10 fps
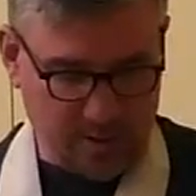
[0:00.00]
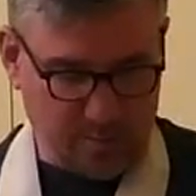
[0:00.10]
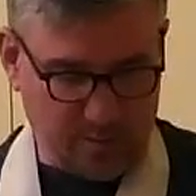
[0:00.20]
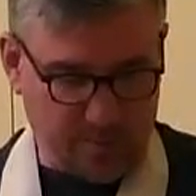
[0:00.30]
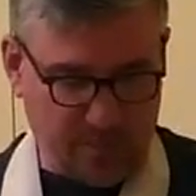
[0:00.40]

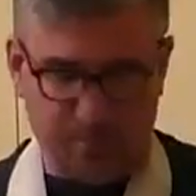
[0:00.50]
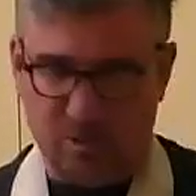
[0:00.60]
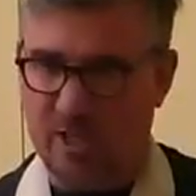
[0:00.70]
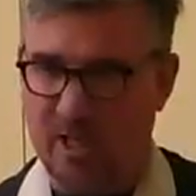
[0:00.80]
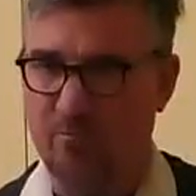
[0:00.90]
But
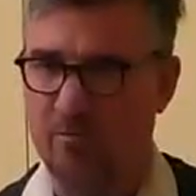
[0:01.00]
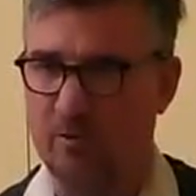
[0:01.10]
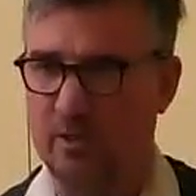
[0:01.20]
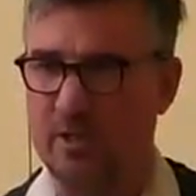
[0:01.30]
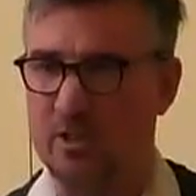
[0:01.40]

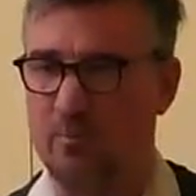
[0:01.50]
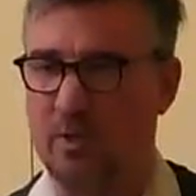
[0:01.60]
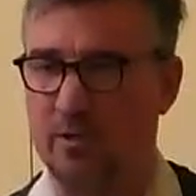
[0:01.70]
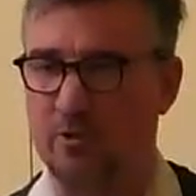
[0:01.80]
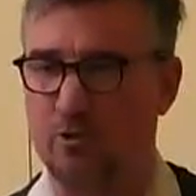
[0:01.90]
Padmasambhava is
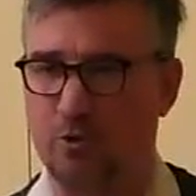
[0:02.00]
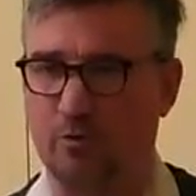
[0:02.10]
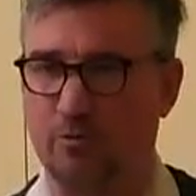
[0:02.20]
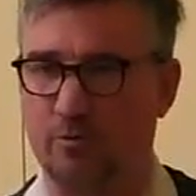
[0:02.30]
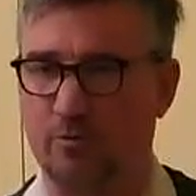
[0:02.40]
about
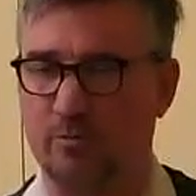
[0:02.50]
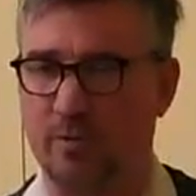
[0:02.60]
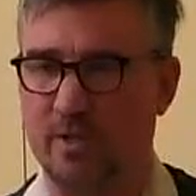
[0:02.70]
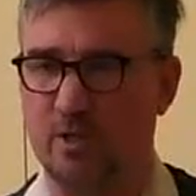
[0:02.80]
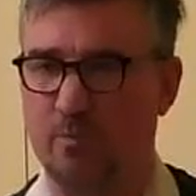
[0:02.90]
truth.
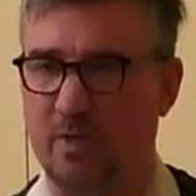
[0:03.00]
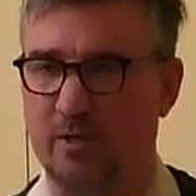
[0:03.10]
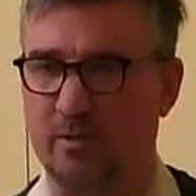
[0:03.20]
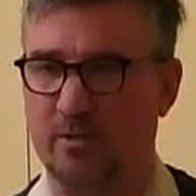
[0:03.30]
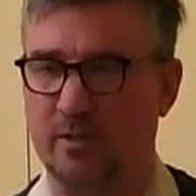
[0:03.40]
He's
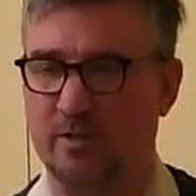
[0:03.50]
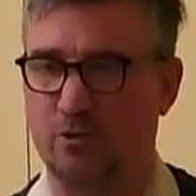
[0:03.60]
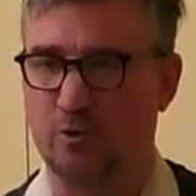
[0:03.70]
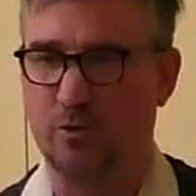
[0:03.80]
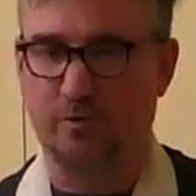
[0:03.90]
about the
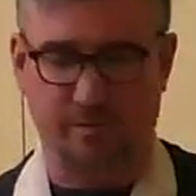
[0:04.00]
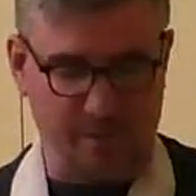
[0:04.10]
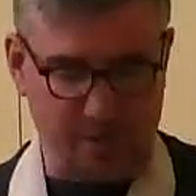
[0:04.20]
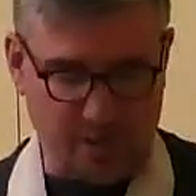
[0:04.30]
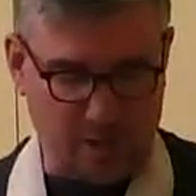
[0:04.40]
truth of the
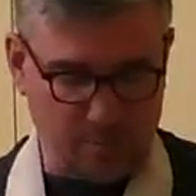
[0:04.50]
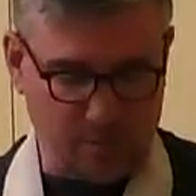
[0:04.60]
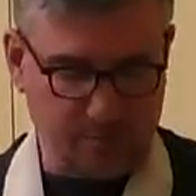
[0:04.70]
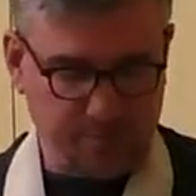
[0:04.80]
Dharma.